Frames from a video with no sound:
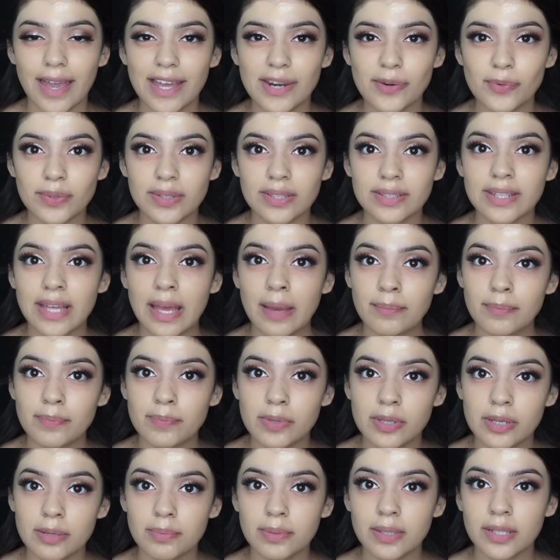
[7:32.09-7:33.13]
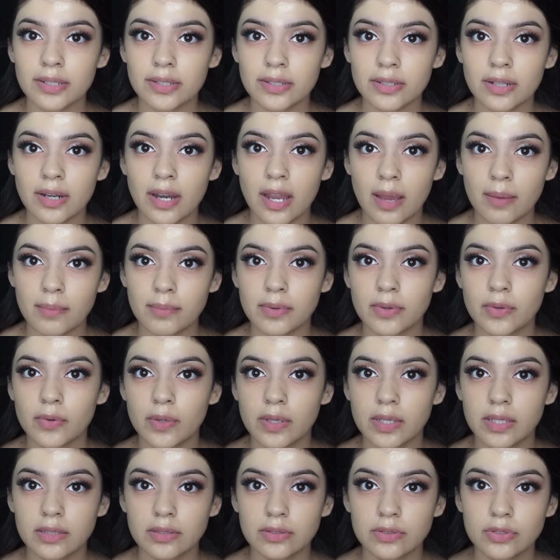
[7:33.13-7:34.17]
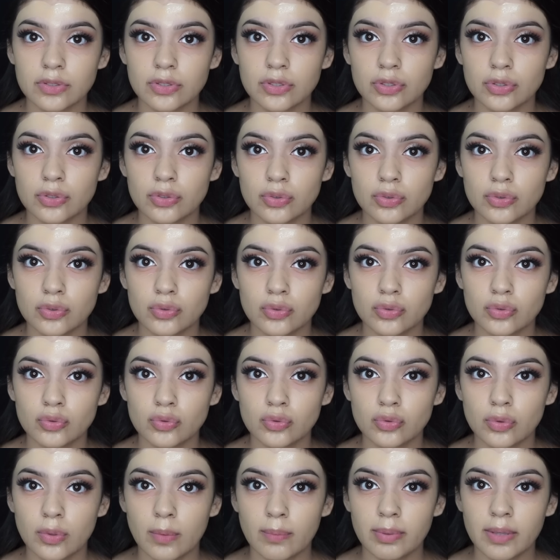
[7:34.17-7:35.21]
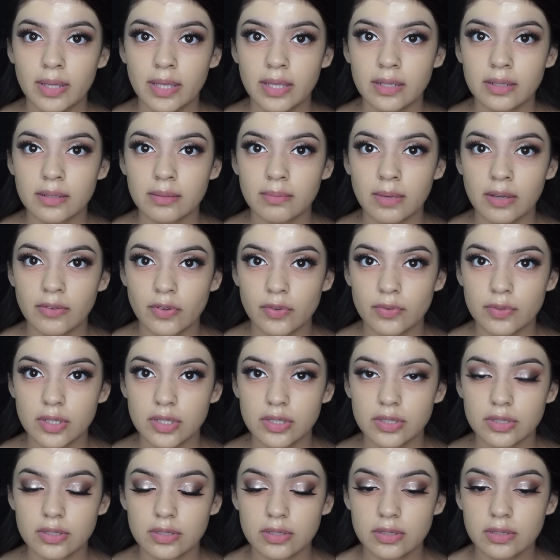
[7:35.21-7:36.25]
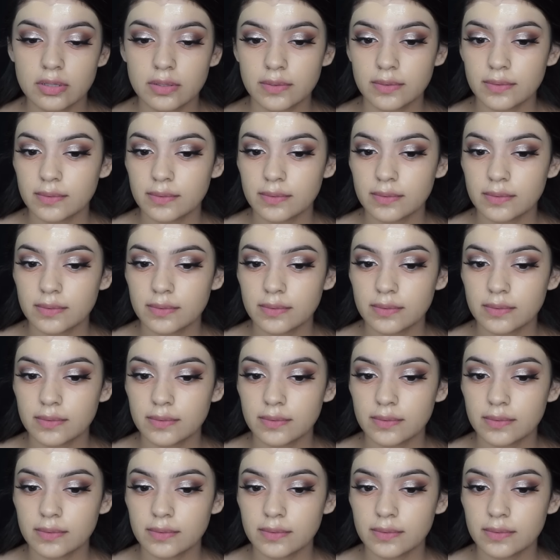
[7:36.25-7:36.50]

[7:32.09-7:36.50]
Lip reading: And with the damp beauty blender, I'm going to blend my foundation.